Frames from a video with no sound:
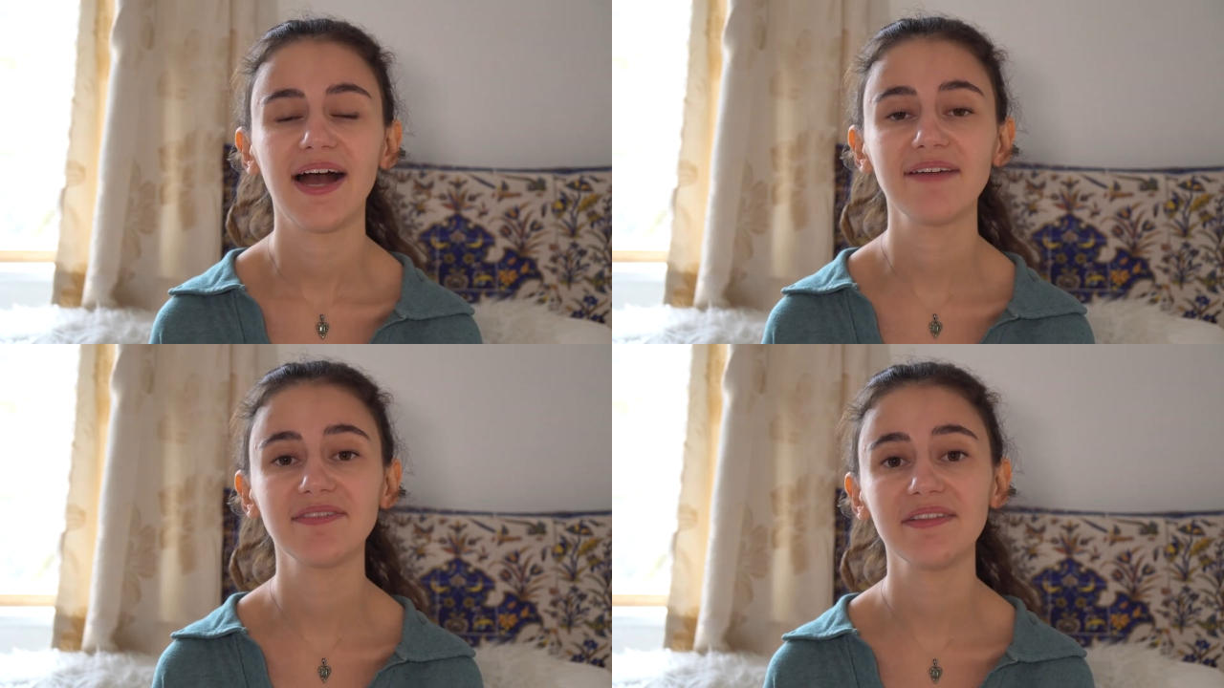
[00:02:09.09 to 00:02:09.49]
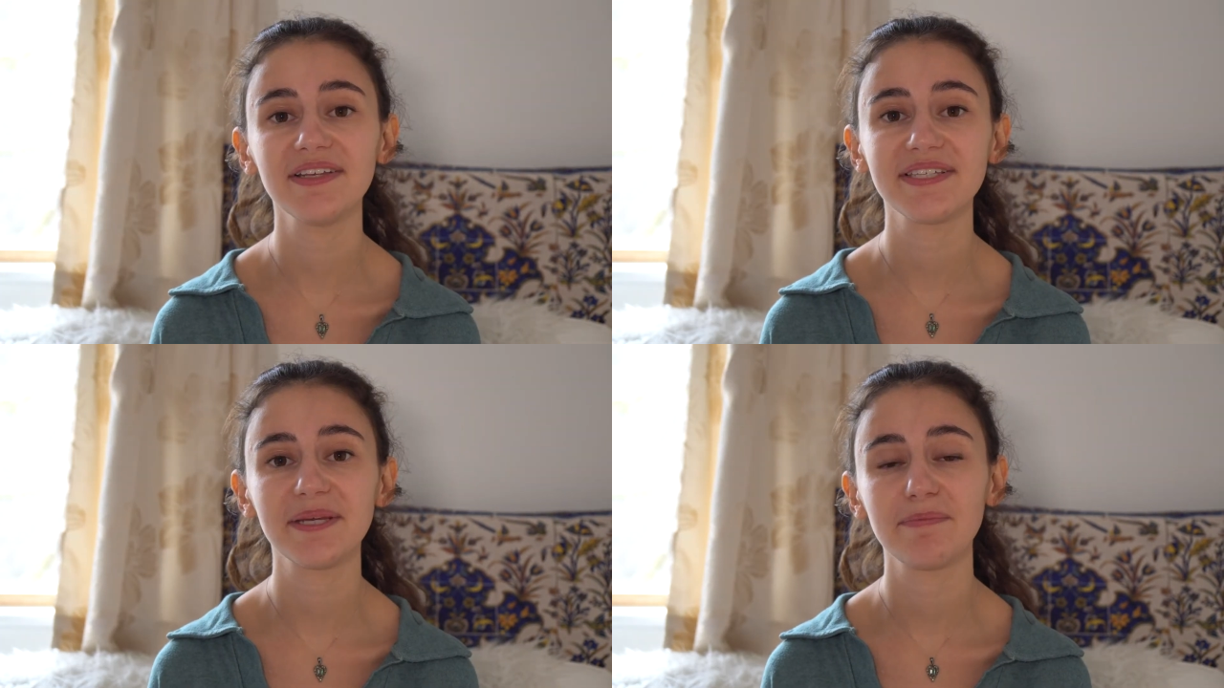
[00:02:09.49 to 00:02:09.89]
I've done
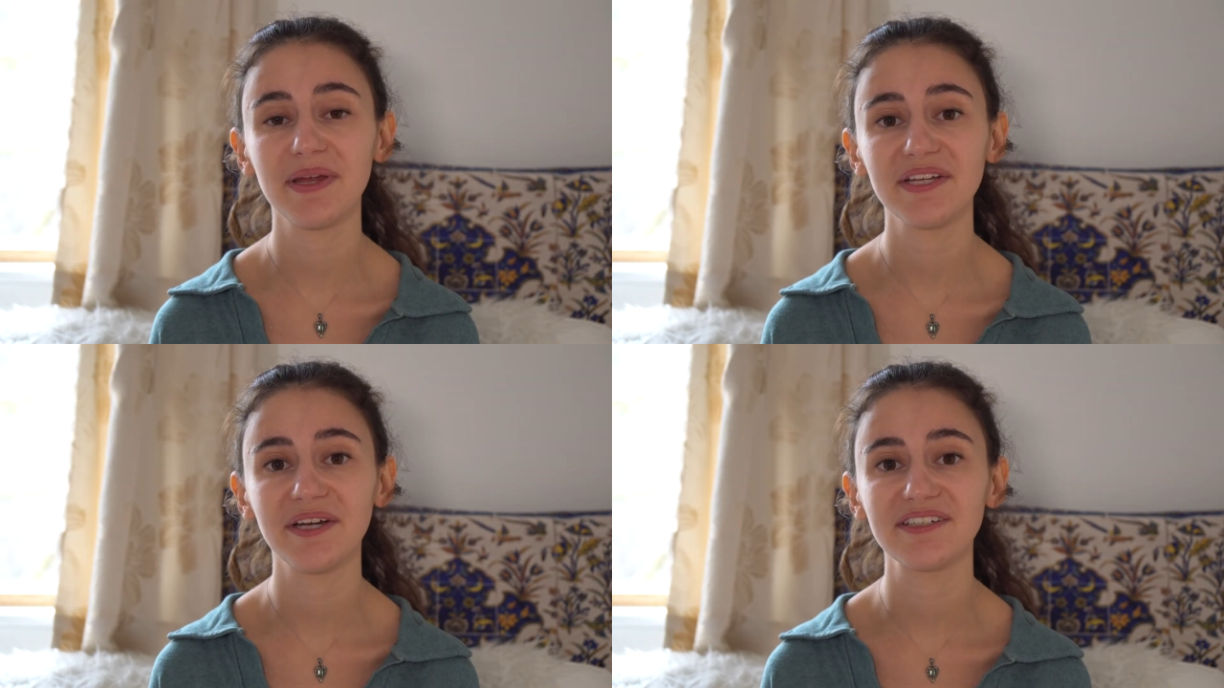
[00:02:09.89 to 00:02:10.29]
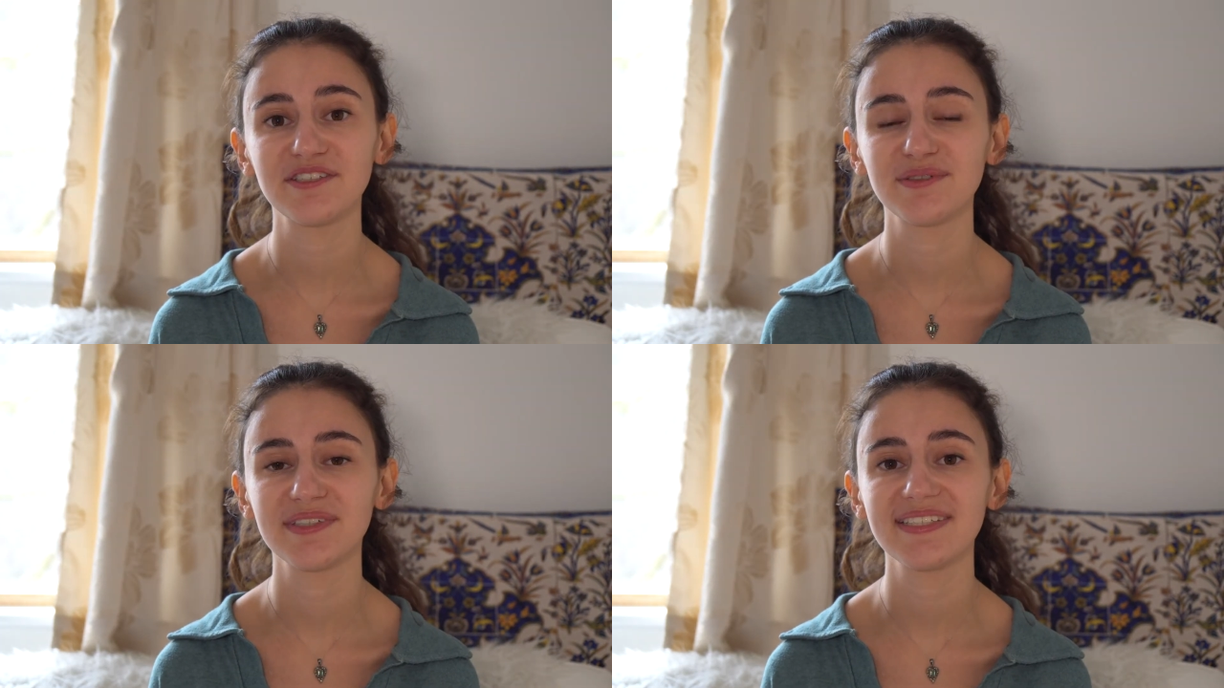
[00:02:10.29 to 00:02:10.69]
this in many
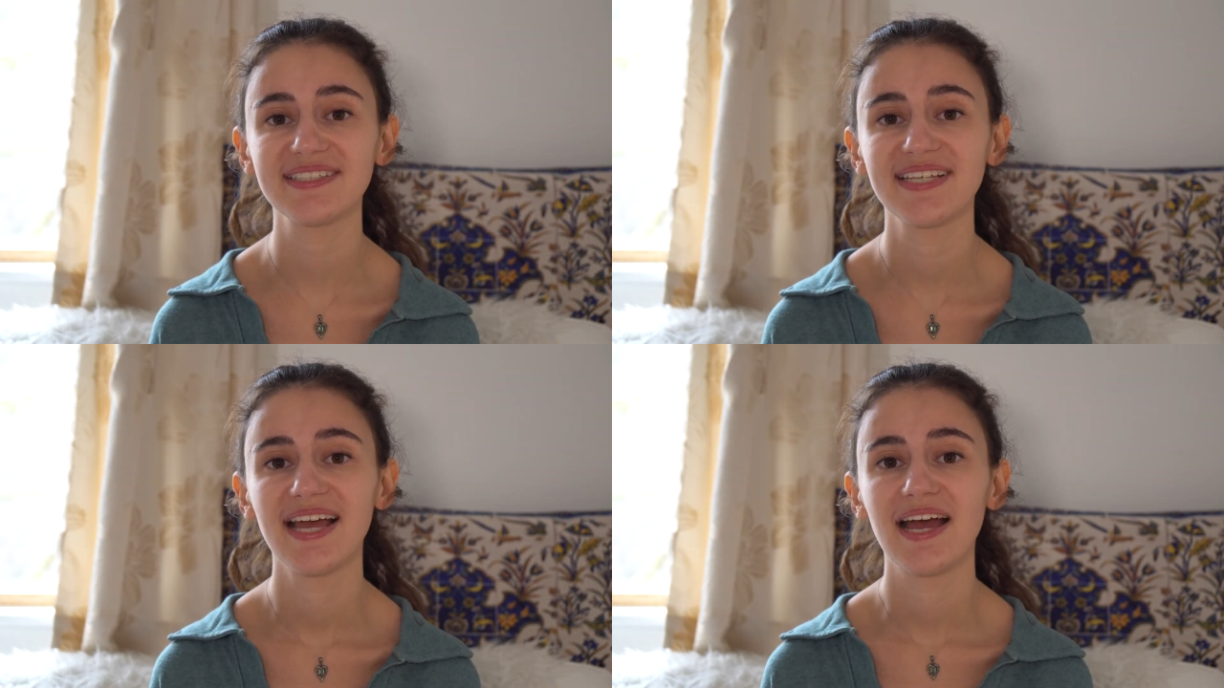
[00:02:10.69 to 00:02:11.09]
countries